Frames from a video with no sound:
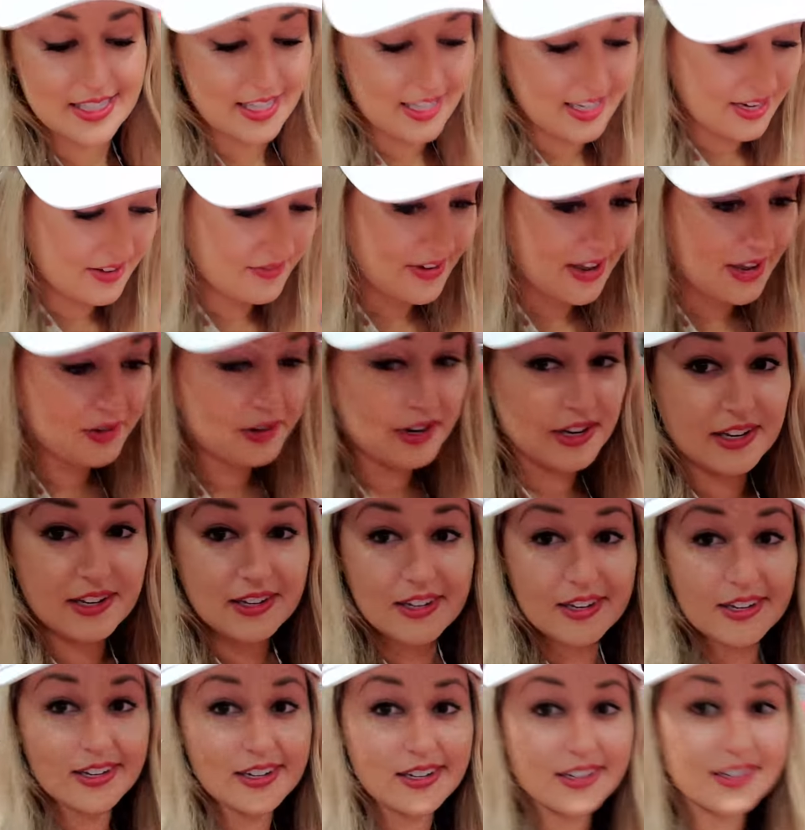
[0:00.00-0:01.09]
and he found it
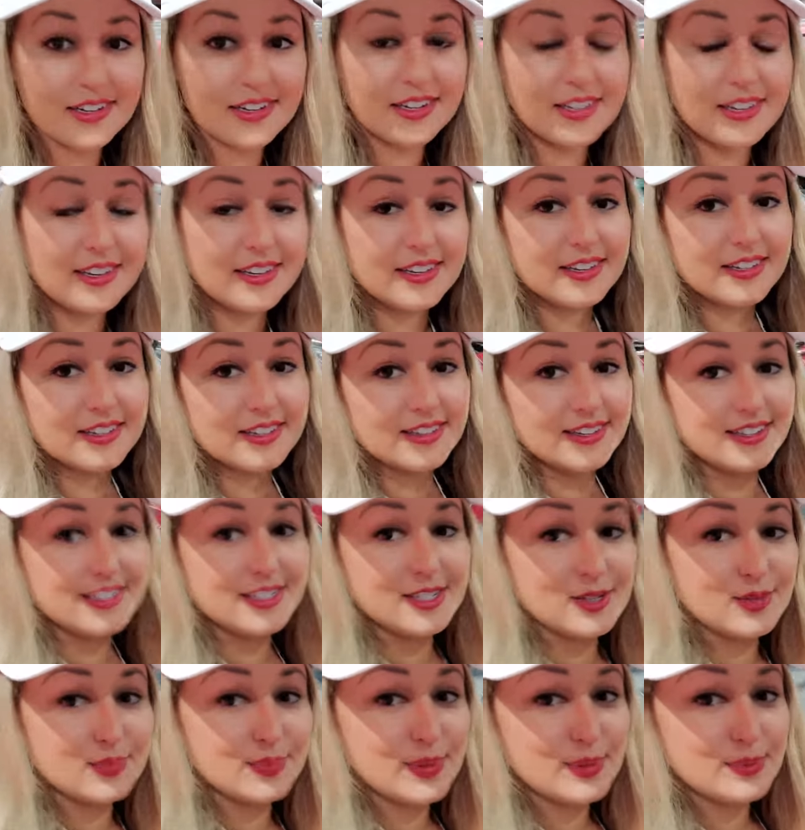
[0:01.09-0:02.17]

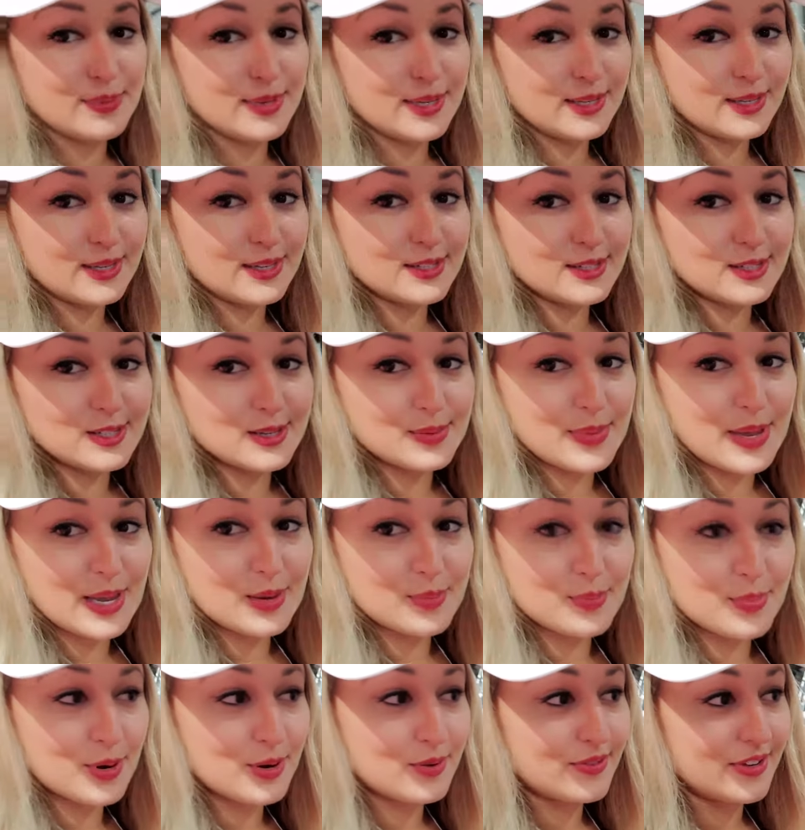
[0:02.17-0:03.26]
and spent millions to make
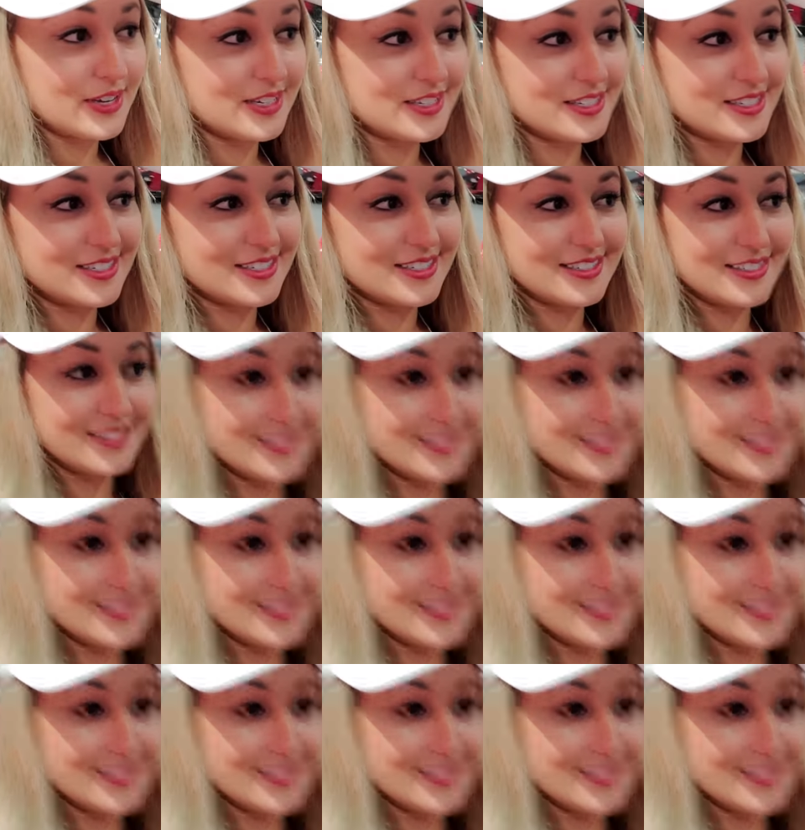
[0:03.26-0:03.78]
it perfect.